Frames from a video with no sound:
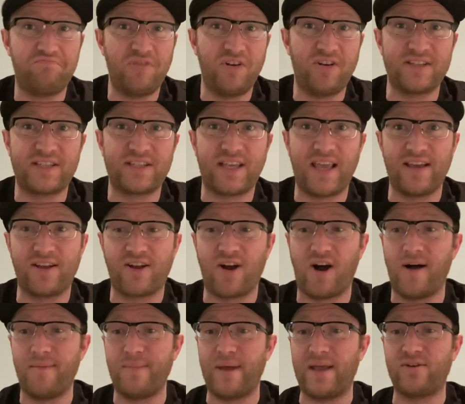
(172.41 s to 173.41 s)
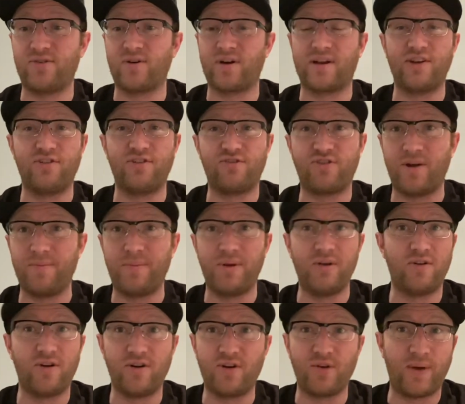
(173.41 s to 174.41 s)
You just can't comment or
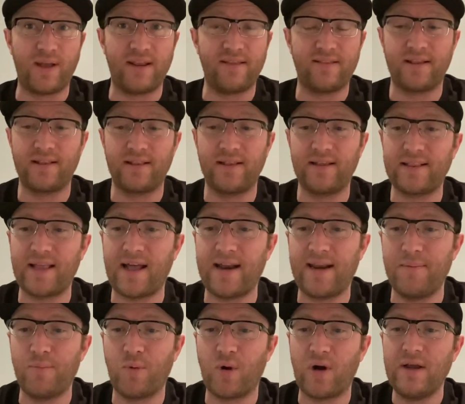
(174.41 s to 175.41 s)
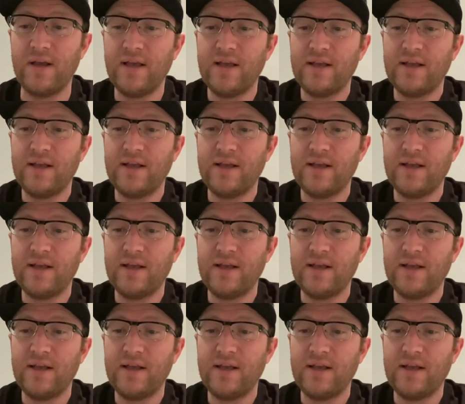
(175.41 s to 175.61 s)
contribute or do anything like that anymore.